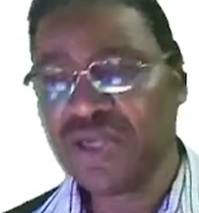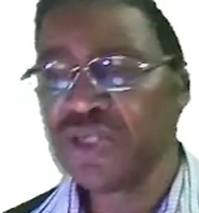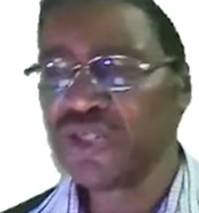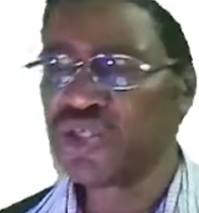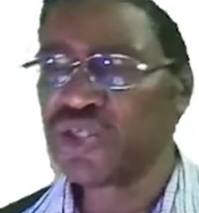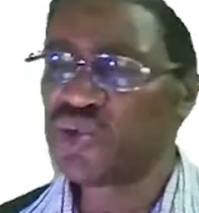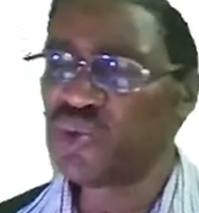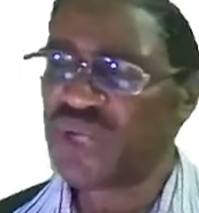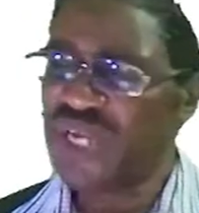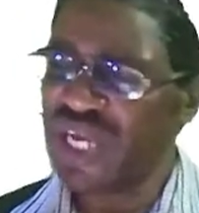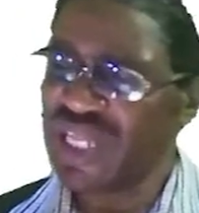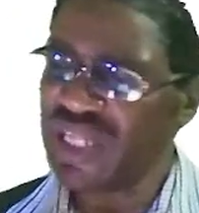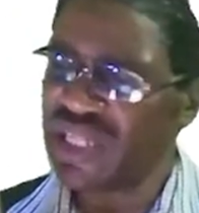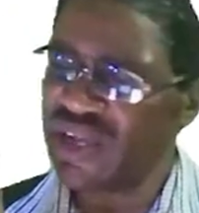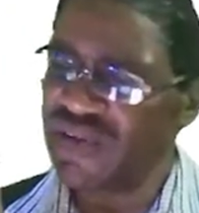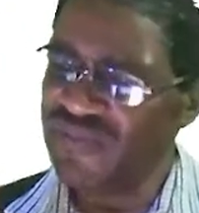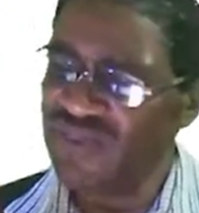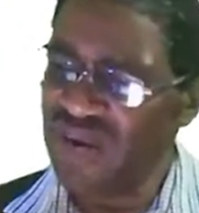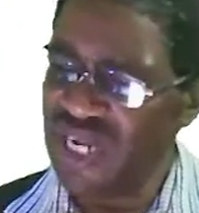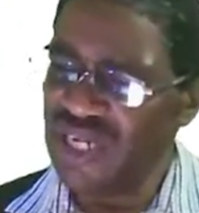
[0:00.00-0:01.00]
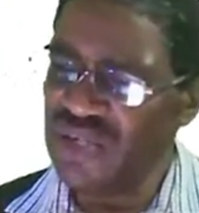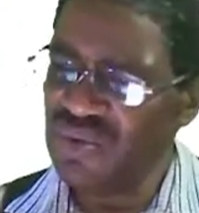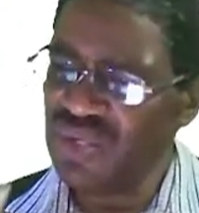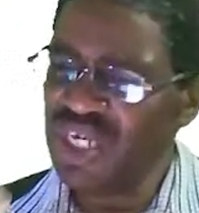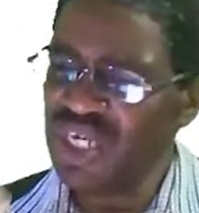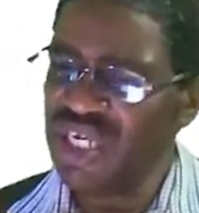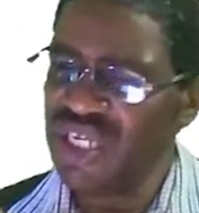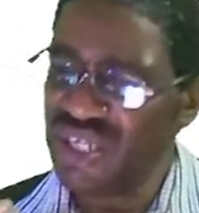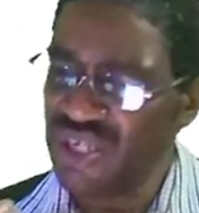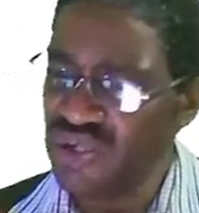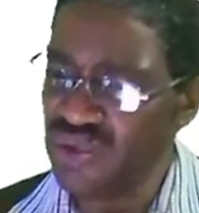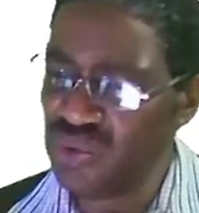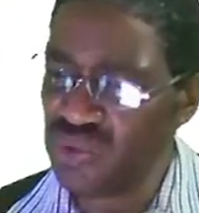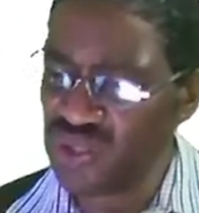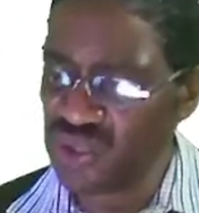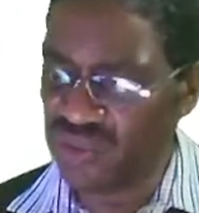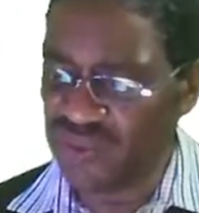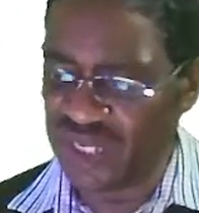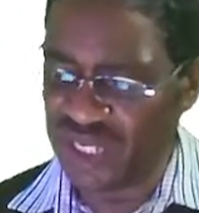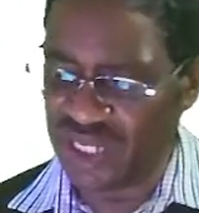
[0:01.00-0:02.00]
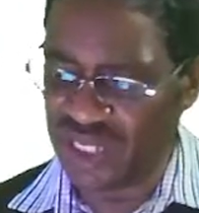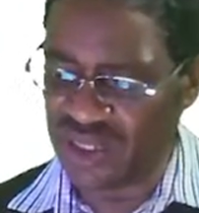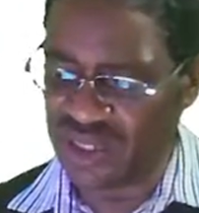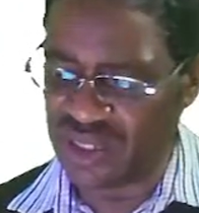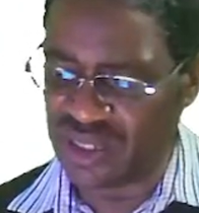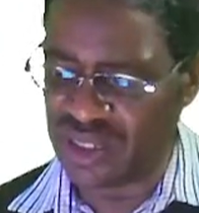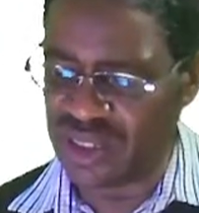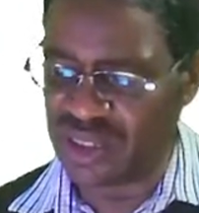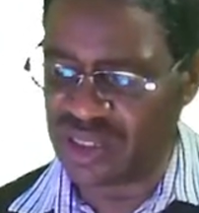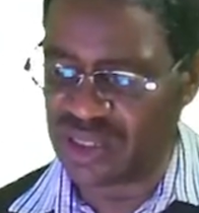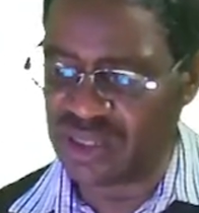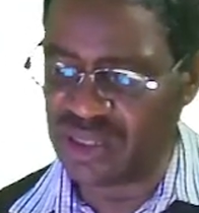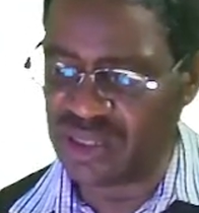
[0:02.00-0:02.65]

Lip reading: To get the value in use of an asset,